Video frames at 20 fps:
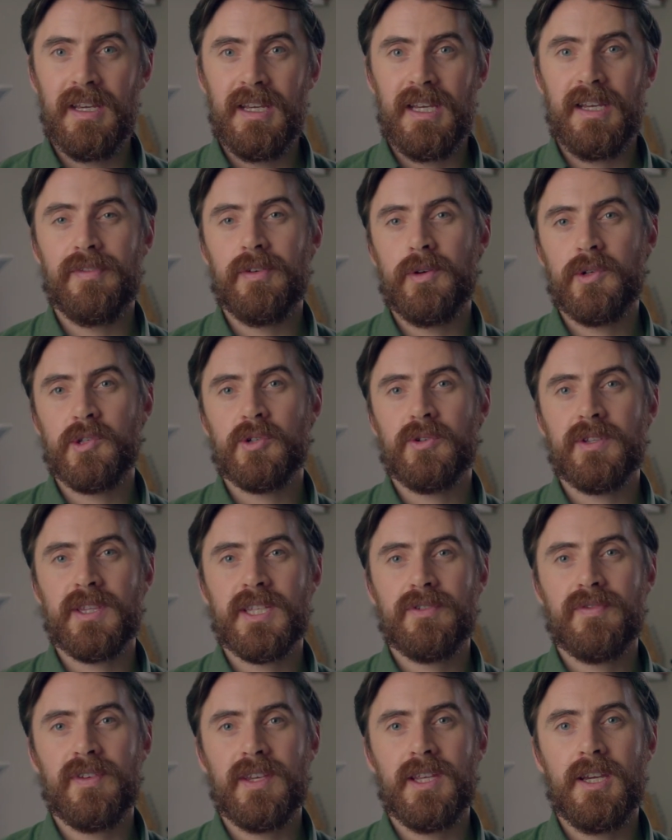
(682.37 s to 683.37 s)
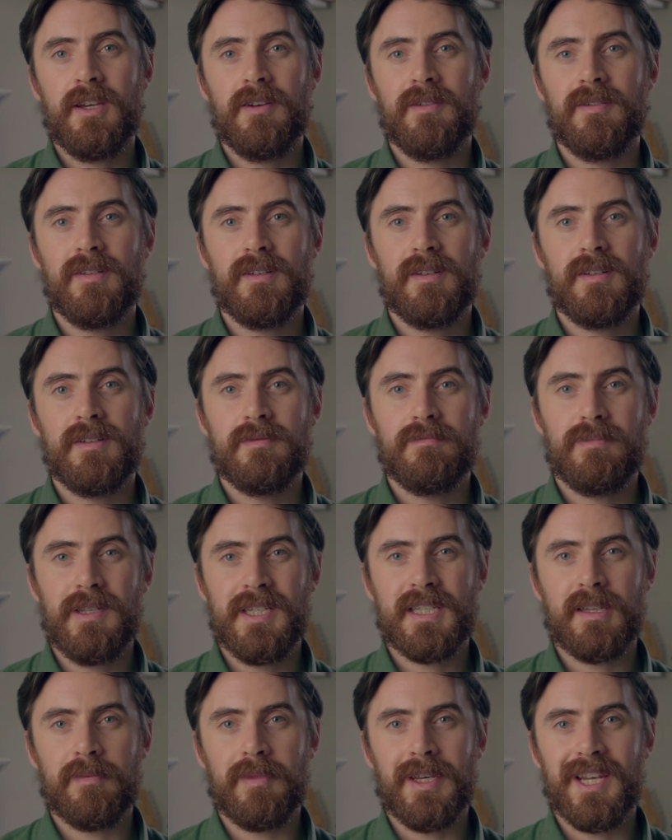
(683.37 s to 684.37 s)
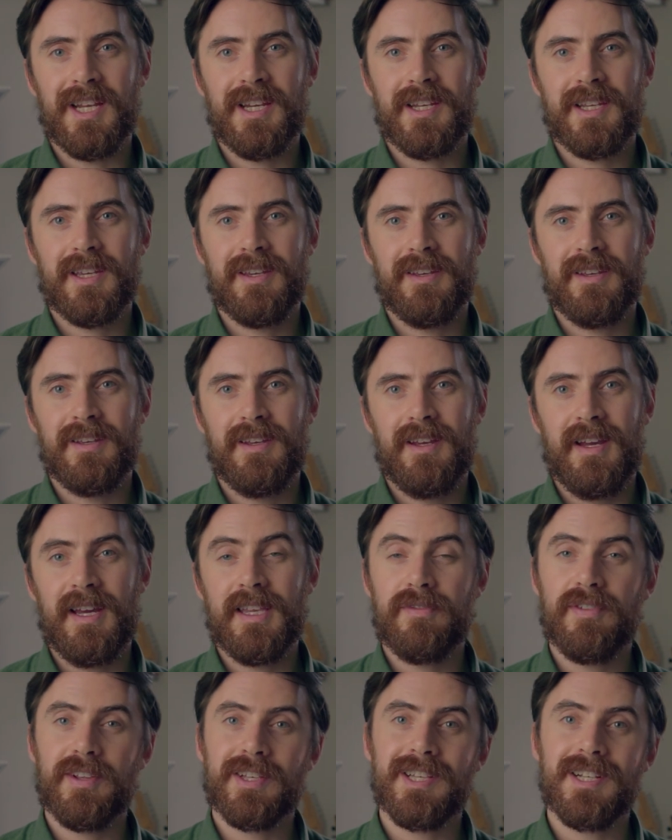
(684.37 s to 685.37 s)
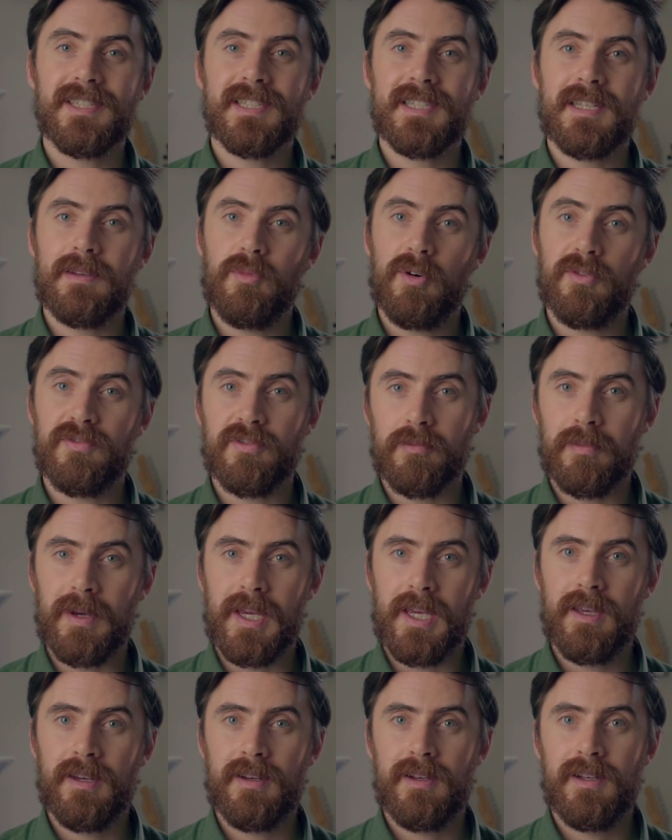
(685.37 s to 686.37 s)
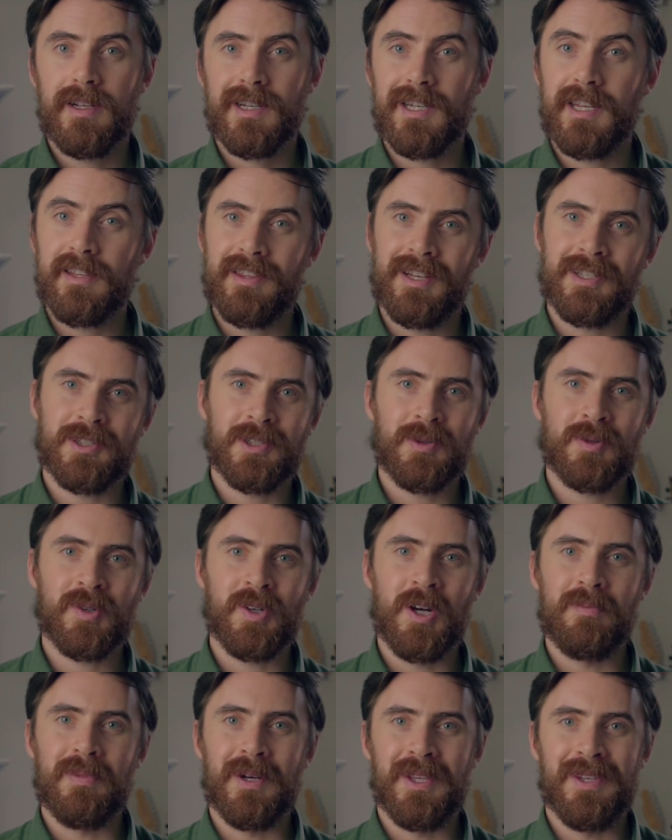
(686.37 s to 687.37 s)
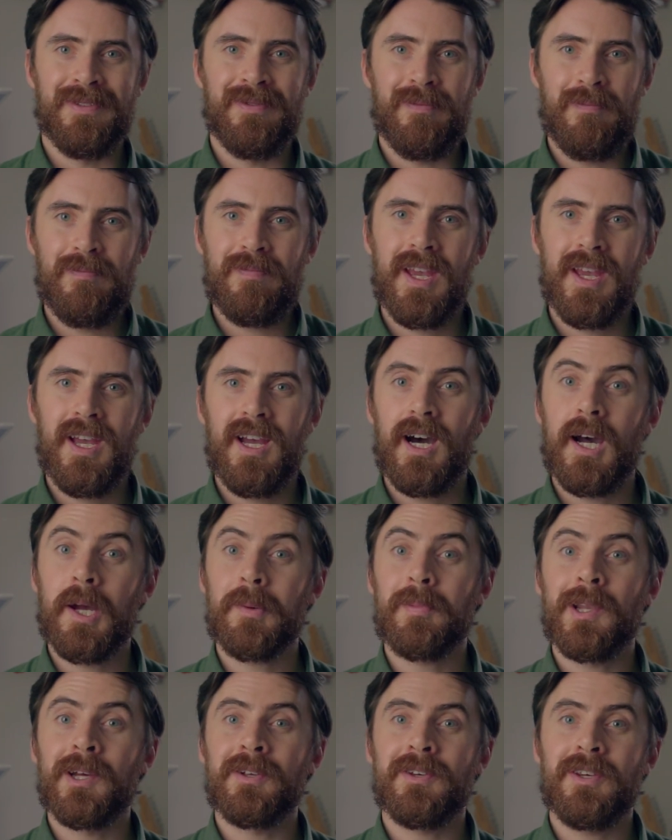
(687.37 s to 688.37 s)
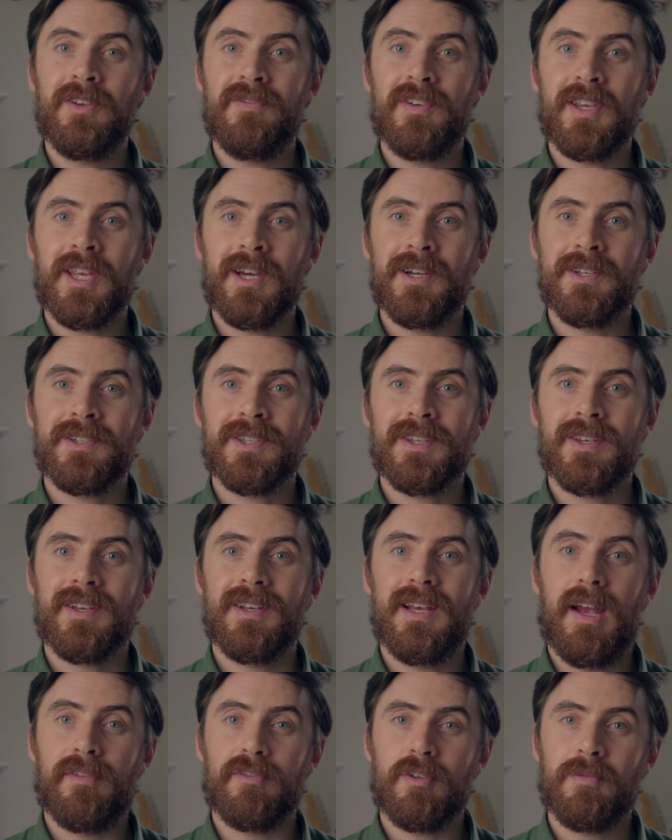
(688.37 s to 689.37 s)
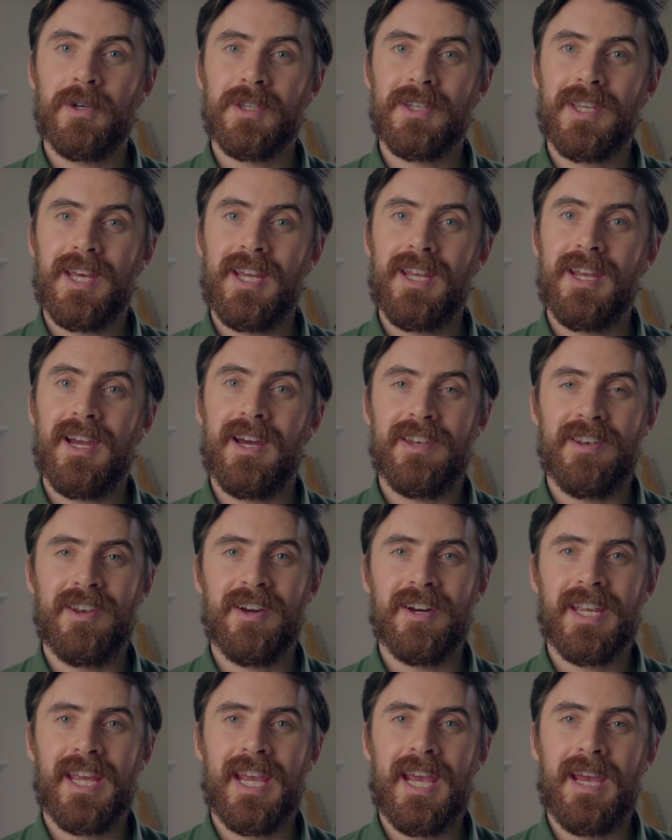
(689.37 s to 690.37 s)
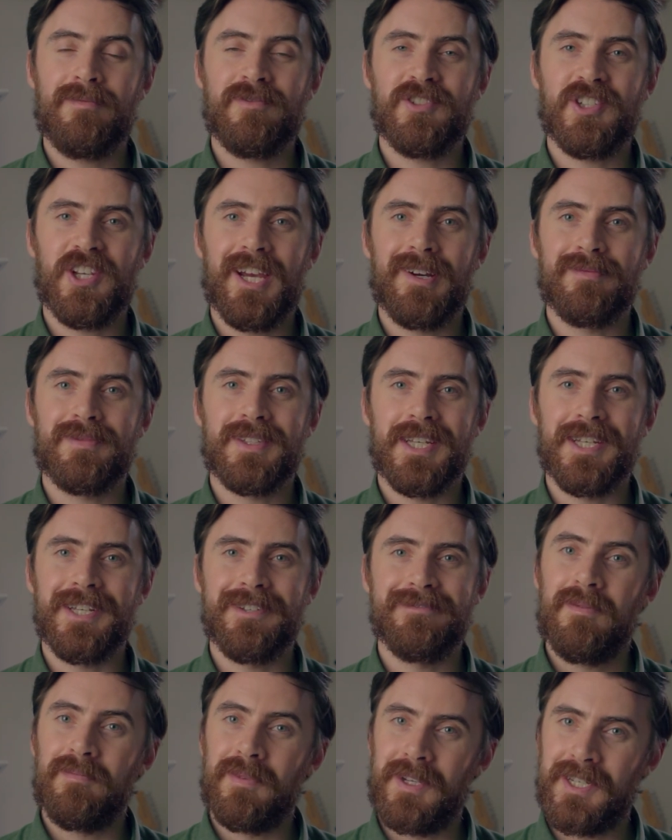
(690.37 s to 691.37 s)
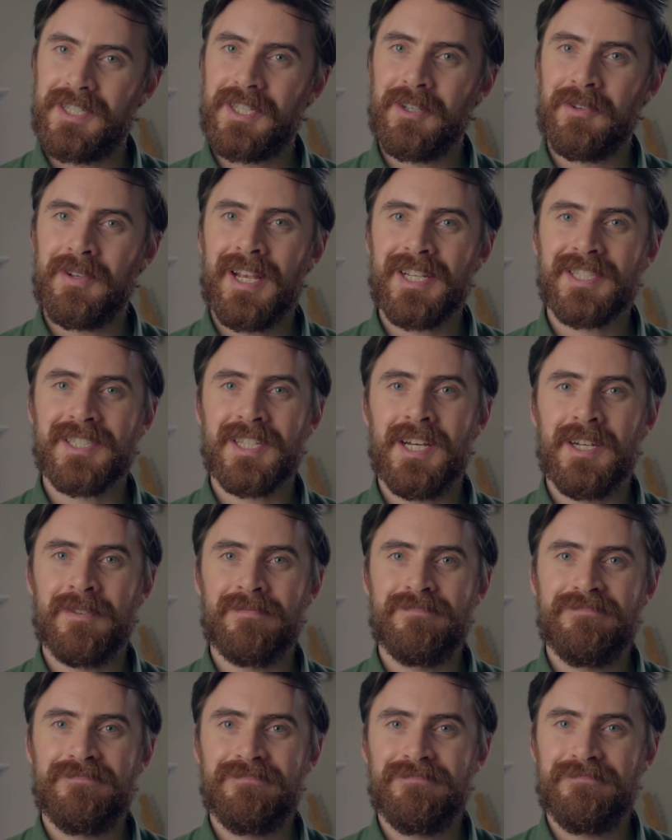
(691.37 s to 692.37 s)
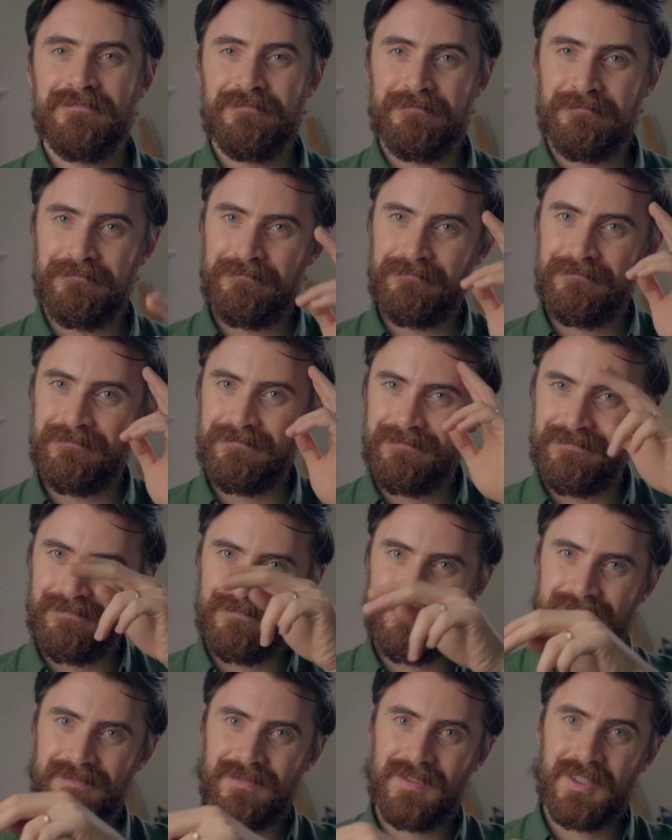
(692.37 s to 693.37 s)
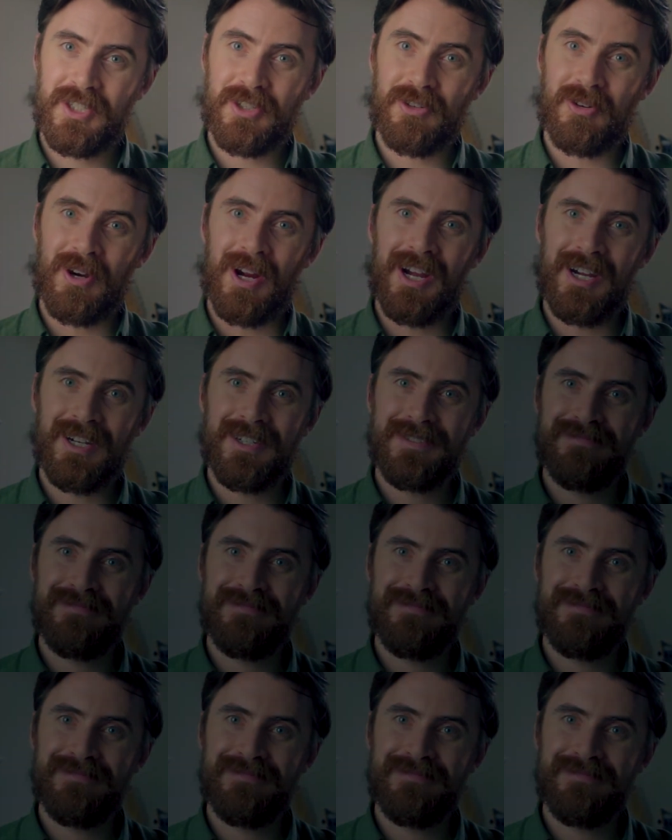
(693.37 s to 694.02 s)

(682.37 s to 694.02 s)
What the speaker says: If you enjoyed this video, please give me a like. And if you'd like to see more from me, click that subscribe button. I upload new videos every Monday at 9 AM GMT. But until next time, ta-ra.